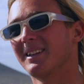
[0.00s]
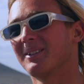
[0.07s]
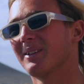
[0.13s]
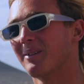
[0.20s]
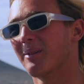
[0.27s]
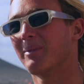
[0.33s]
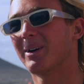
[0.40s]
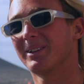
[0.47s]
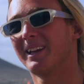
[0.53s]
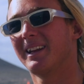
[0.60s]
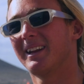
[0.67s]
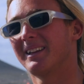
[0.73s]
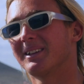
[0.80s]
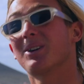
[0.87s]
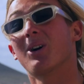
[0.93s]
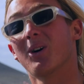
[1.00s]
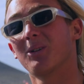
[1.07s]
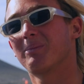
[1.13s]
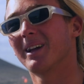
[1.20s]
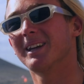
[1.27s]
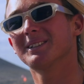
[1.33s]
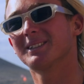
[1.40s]
it about hitting the
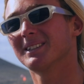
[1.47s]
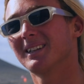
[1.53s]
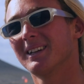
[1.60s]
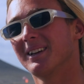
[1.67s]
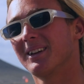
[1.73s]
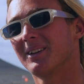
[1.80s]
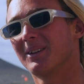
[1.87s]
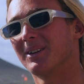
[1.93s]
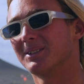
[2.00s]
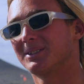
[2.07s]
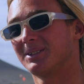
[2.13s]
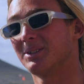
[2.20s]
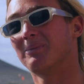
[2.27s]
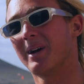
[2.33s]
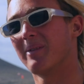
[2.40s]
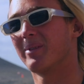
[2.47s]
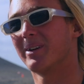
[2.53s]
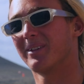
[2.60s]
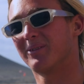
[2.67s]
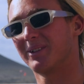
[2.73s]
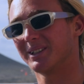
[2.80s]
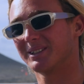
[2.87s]
cold plunge. Because you remember
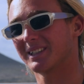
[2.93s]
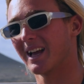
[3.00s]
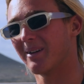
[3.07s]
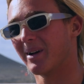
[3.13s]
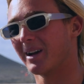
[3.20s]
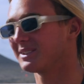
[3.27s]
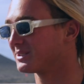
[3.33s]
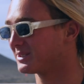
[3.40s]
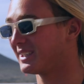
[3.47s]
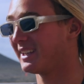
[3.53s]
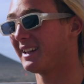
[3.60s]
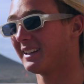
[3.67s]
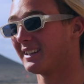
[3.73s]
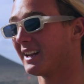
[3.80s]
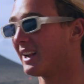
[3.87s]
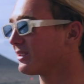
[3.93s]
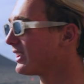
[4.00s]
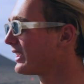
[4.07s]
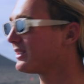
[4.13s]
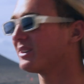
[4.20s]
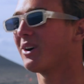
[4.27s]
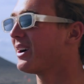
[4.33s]
the first time I just hit it and I was
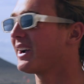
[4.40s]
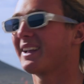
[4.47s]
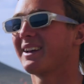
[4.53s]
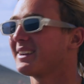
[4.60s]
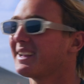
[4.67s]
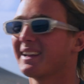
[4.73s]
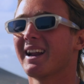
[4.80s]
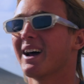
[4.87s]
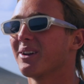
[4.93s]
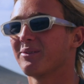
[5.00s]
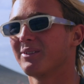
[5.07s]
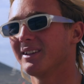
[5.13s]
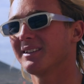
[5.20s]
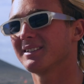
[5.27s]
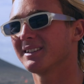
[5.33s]
like, no, I gotta get out of this.